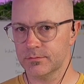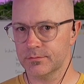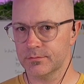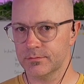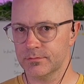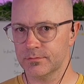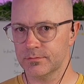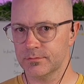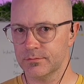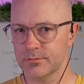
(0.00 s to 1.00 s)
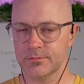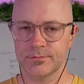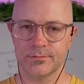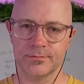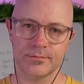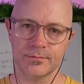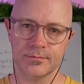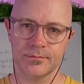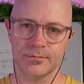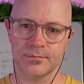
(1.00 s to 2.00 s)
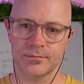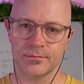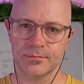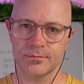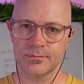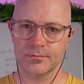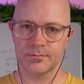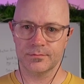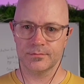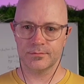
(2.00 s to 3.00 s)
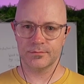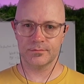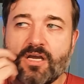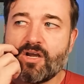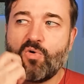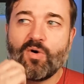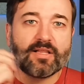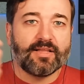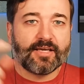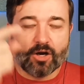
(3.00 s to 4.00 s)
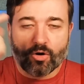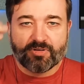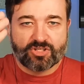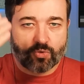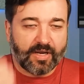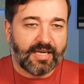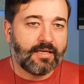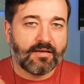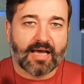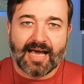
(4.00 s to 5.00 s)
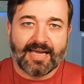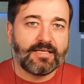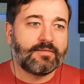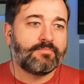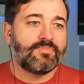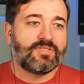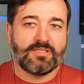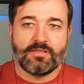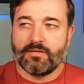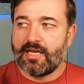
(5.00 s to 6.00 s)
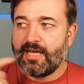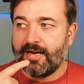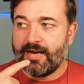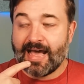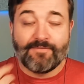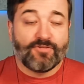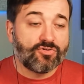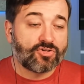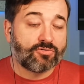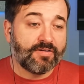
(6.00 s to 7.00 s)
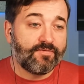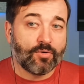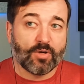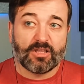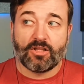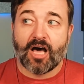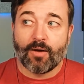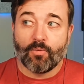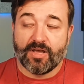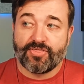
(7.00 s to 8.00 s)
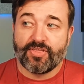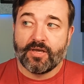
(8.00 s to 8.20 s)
not just do multiple edits, but also quickly go between items. And I've used grid view a lot with